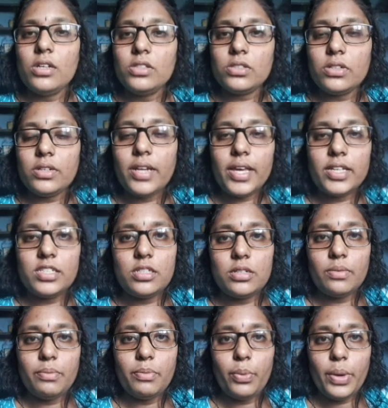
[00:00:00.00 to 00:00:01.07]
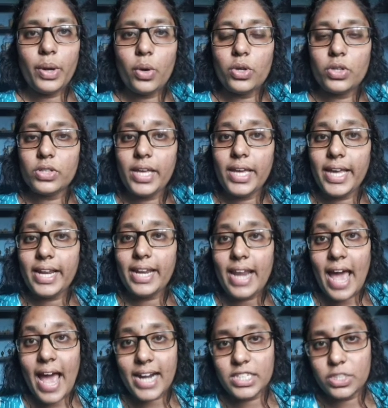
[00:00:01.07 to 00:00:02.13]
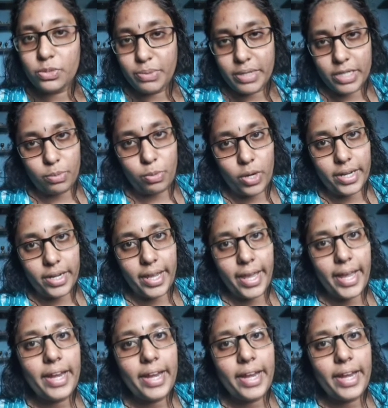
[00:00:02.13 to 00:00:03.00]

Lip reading: So next, moving on to the inactive metabolite.